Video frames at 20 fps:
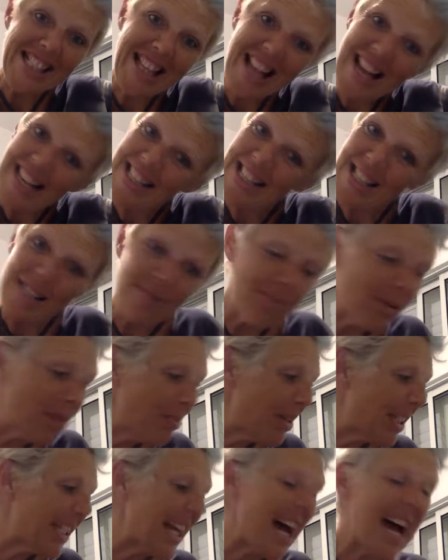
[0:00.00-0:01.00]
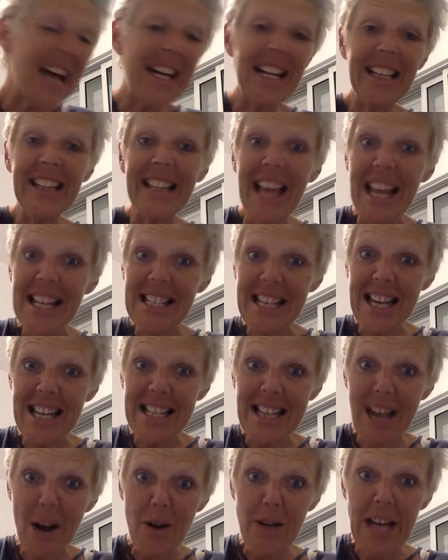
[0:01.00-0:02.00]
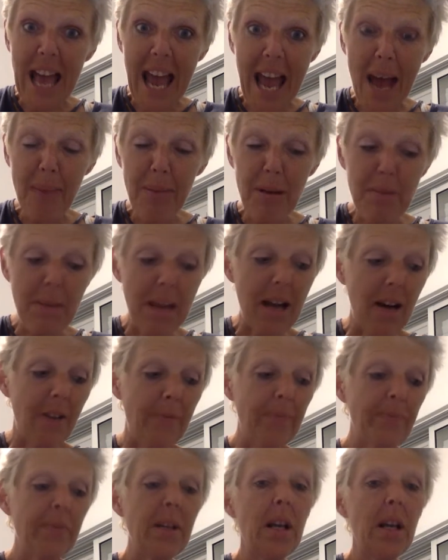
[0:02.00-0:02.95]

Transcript: glasses and put them aside, and let's get down to Happy Meal.